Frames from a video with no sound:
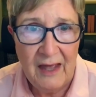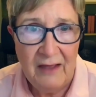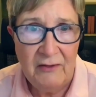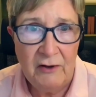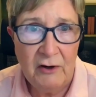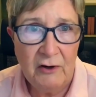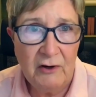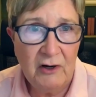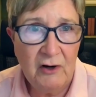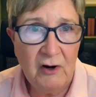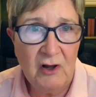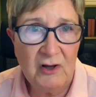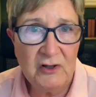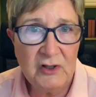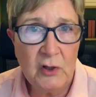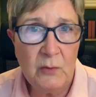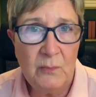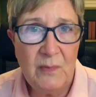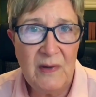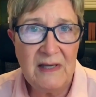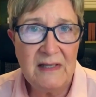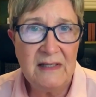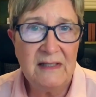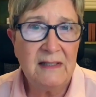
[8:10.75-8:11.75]
There can also
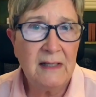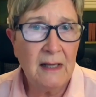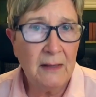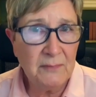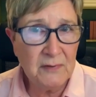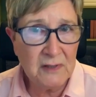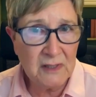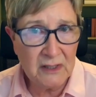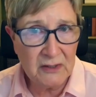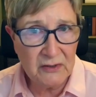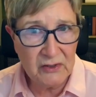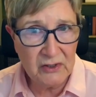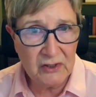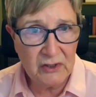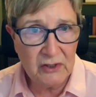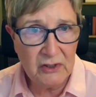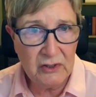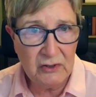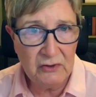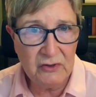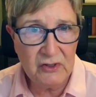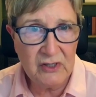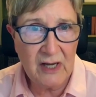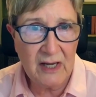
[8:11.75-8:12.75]
be
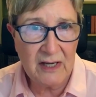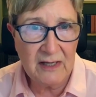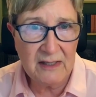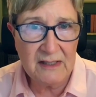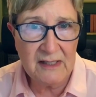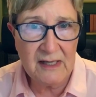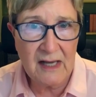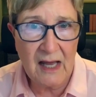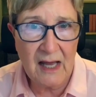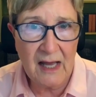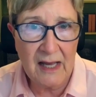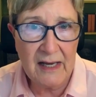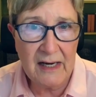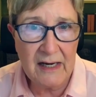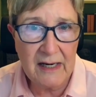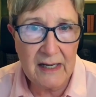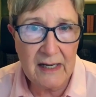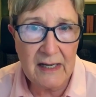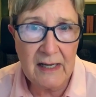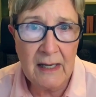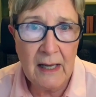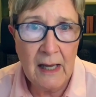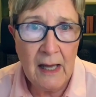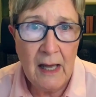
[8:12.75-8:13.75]
substance-induced
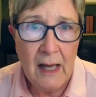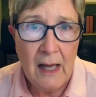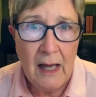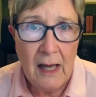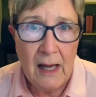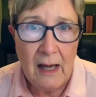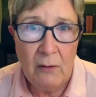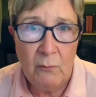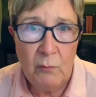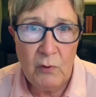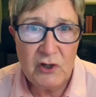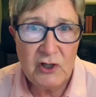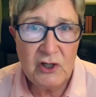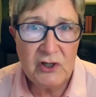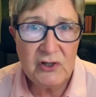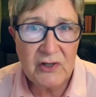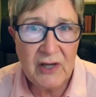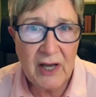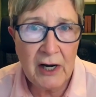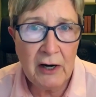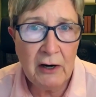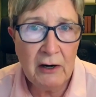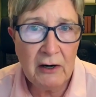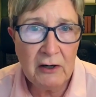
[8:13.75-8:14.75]
anxiety, which is
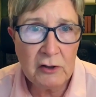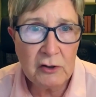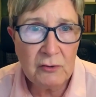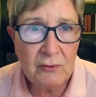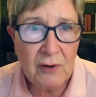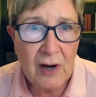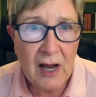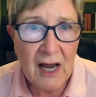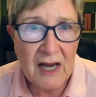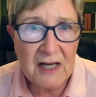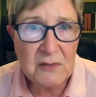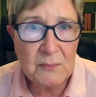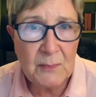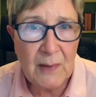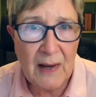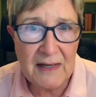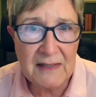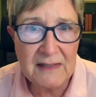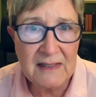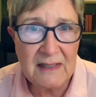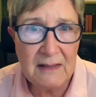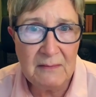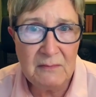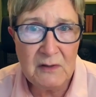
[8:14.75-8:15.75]
characterized by
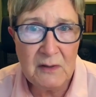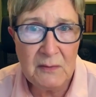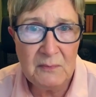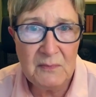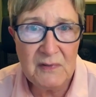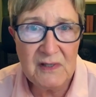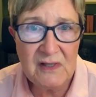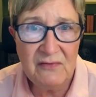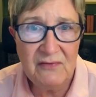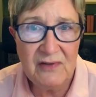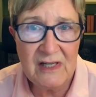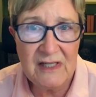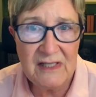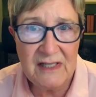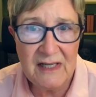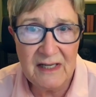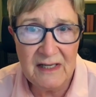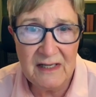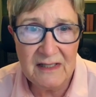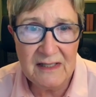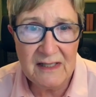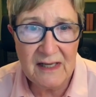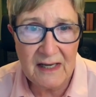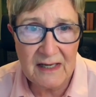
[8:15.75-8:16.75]
symptoms of
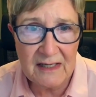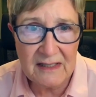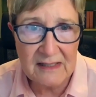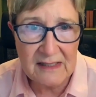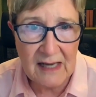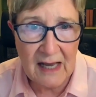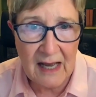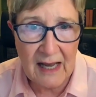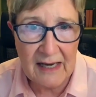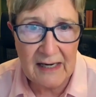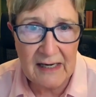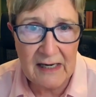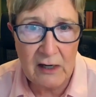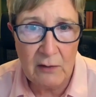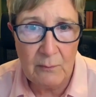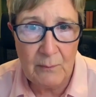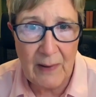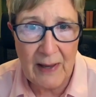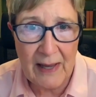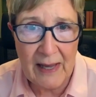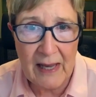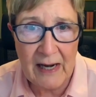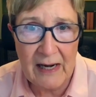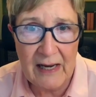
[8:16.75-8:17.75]
intense anxiety or
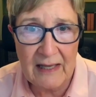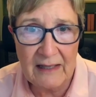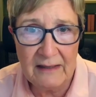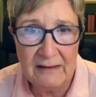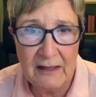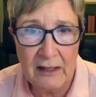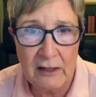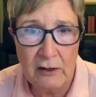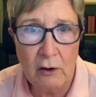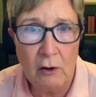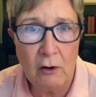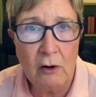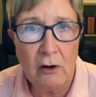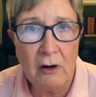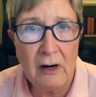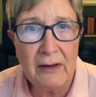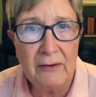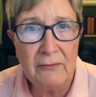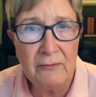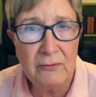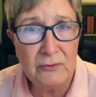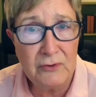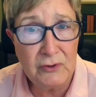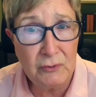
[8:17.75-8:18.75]
panic that are
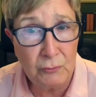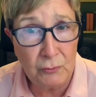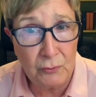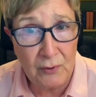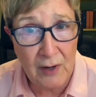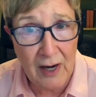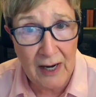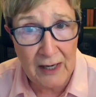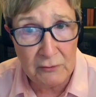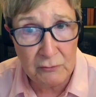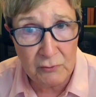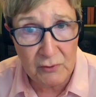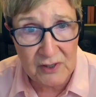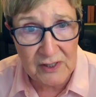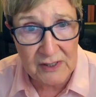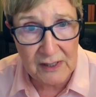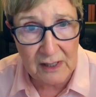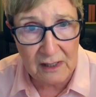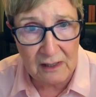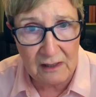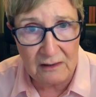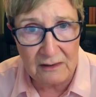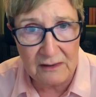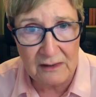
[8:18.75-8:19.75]
a direct
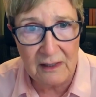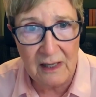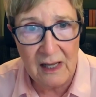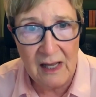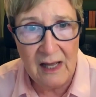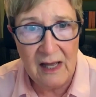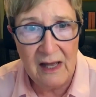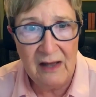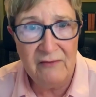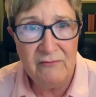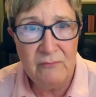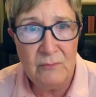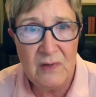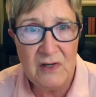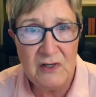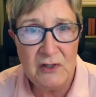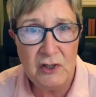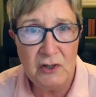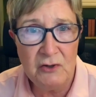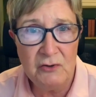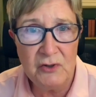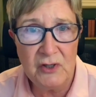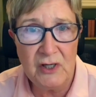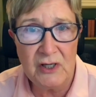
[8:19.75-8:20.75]
result of
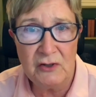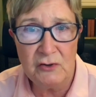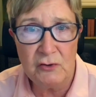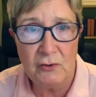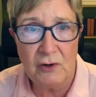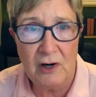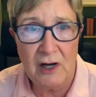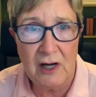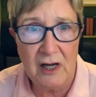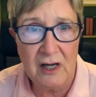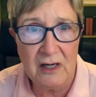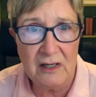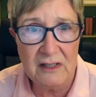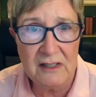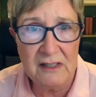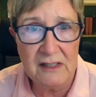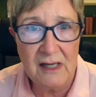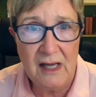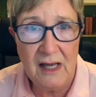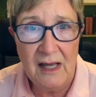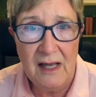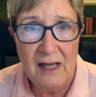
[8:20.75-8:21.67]
misusing drugs,